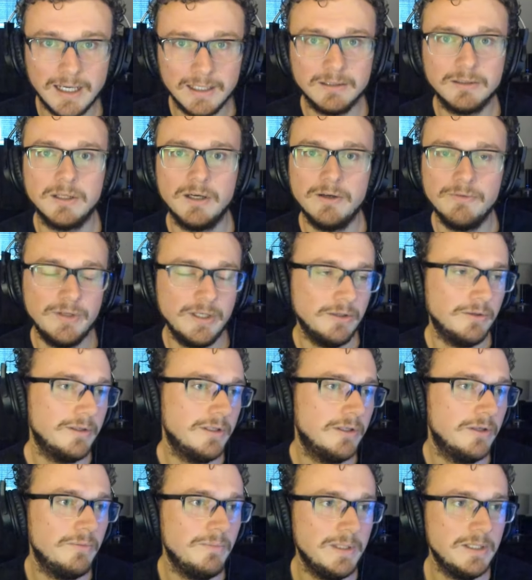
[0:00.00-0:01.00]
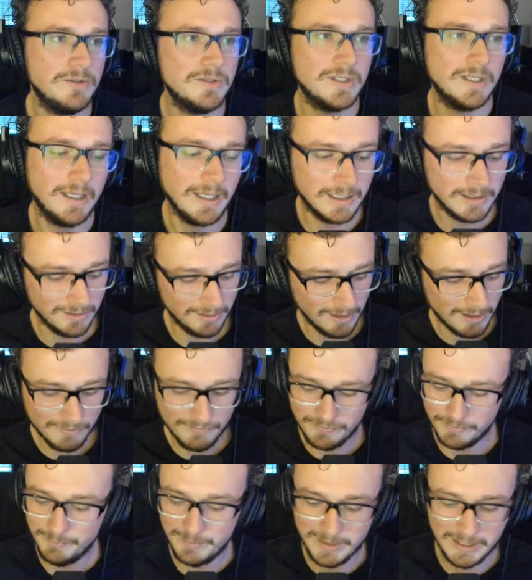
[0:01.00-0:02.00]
I love hearing new music. I love